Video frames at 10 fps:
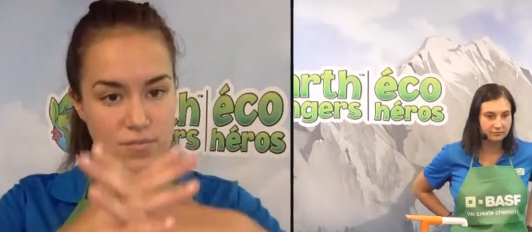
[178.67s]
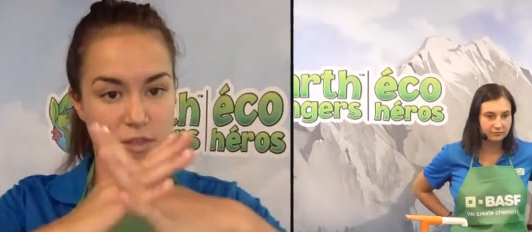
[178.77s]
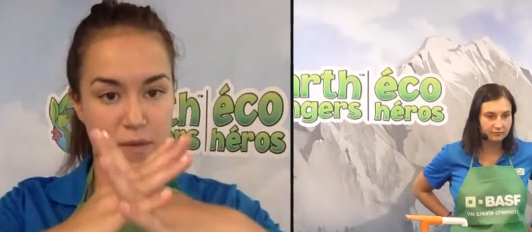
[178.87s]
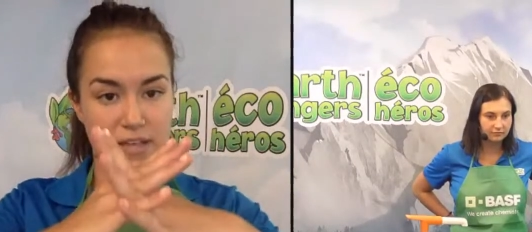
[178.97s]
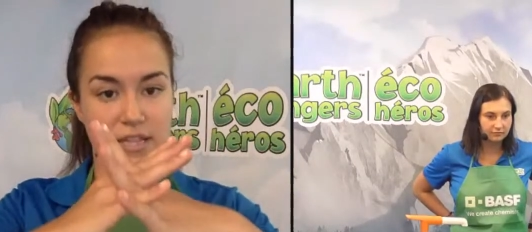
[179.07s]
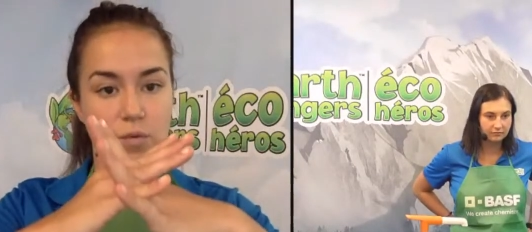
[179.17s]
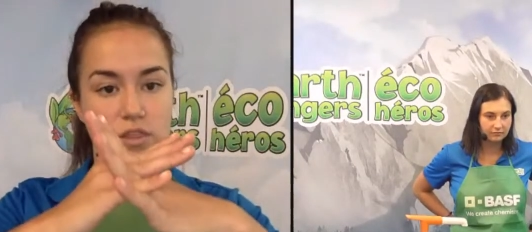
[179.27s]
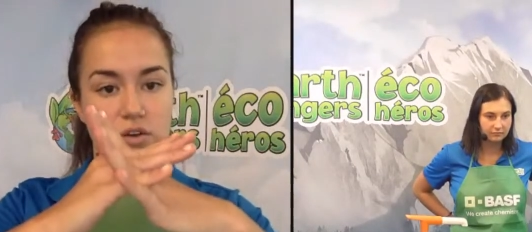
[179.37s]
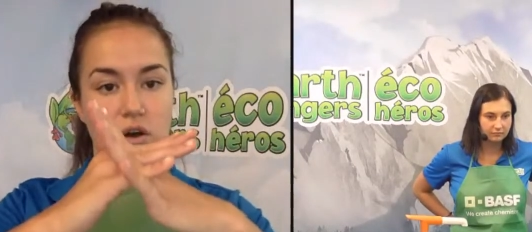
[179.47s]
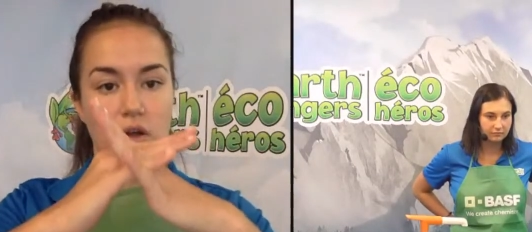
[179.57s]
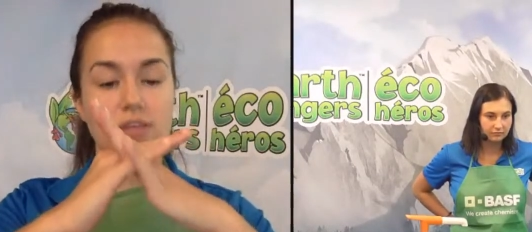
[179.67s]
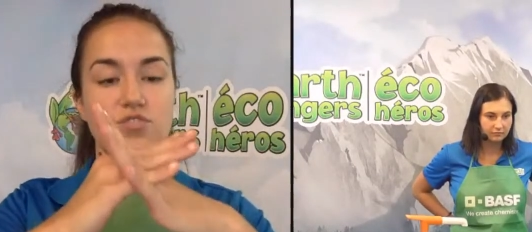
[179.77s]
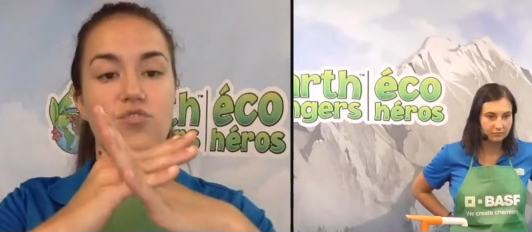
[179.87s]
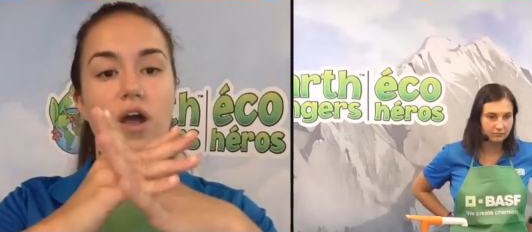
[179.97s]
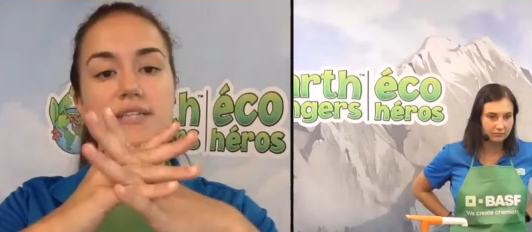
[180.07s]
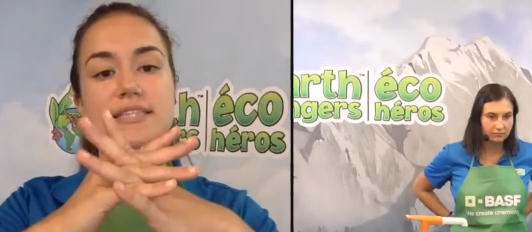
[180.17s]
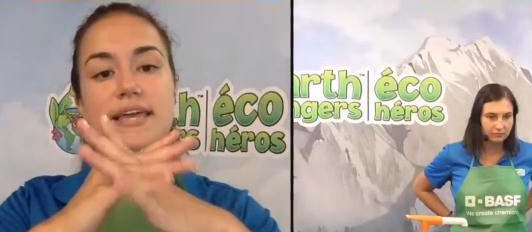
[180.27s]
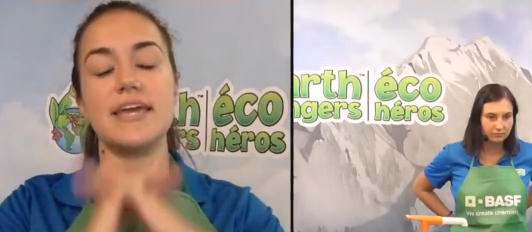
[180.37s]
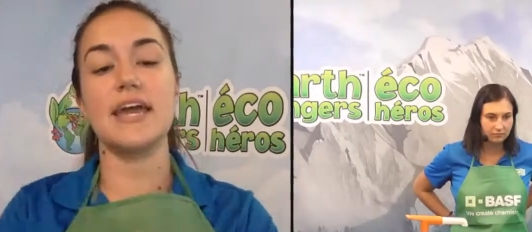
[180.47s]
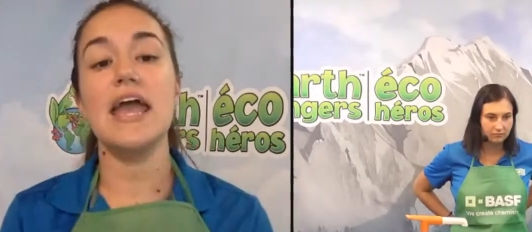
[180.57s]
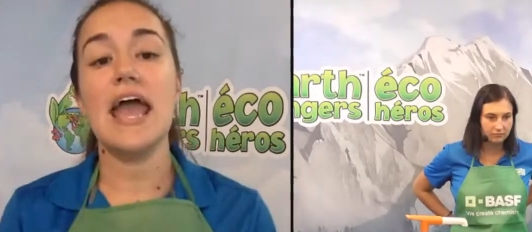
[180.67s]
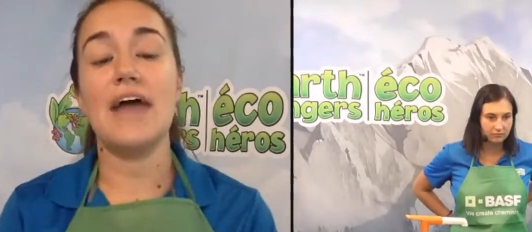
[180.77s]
Speaker 1: It's basically what they're called is cross-linking.